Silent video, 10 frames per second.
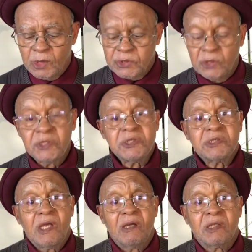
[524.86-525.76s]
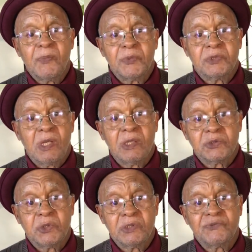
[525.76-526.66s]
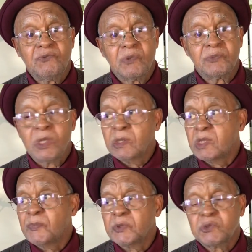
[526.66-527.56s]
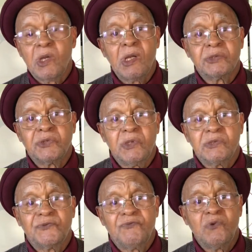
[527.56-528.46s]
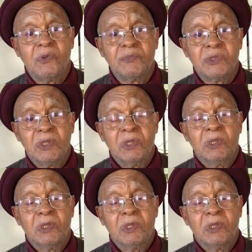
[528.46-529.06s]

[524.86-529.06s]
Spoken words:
So this is how Kheper-Ptah transforms. Kheper-Ptah transforms